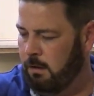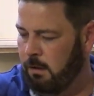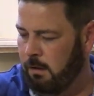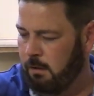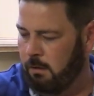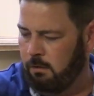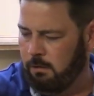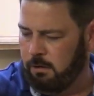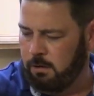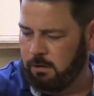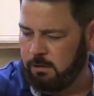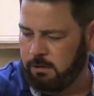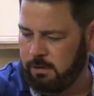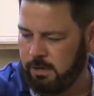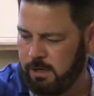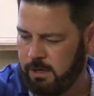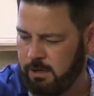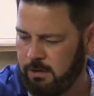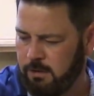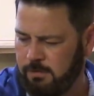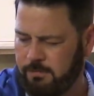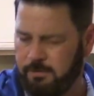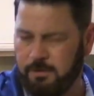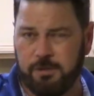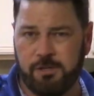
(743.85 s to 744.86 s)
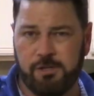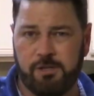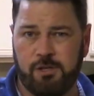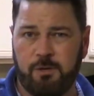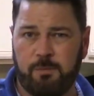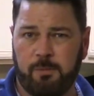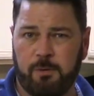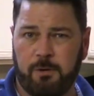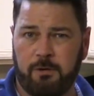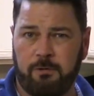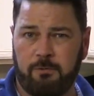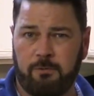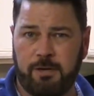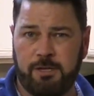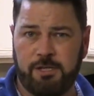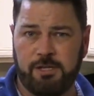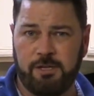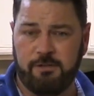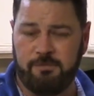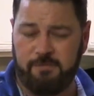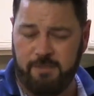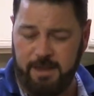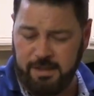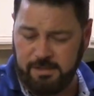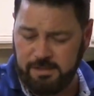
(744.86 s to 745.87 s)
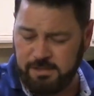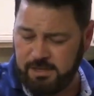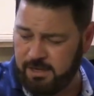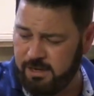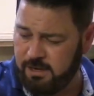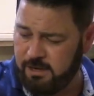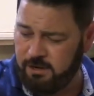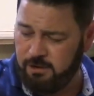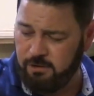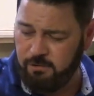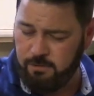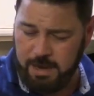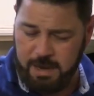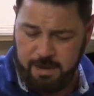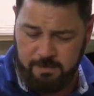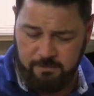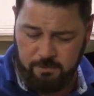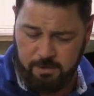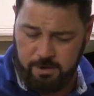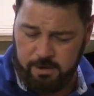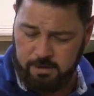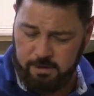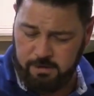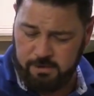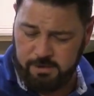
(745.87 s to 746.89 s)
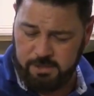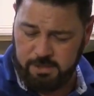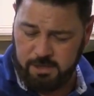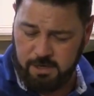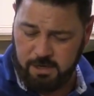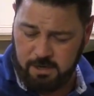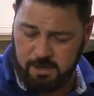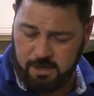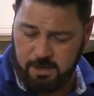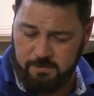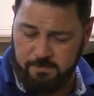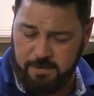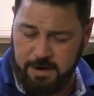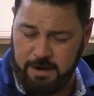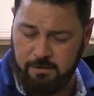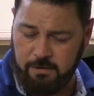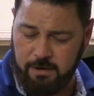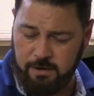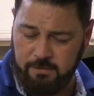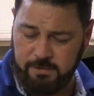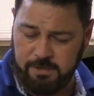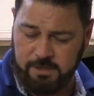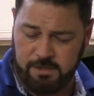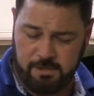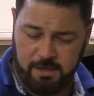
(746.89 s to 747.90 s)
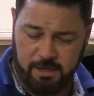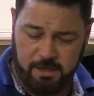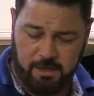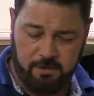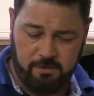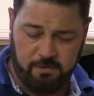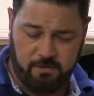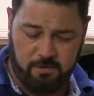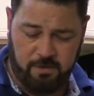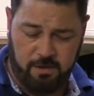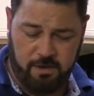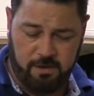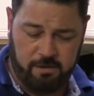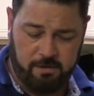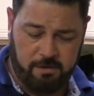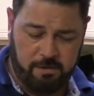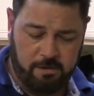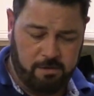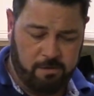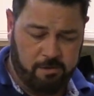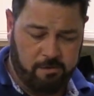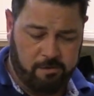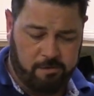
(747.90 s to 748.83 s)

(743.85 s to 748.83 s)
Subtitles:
Or, you know, if you're super rich and fancy and you have one of those conveyor ovens like you see in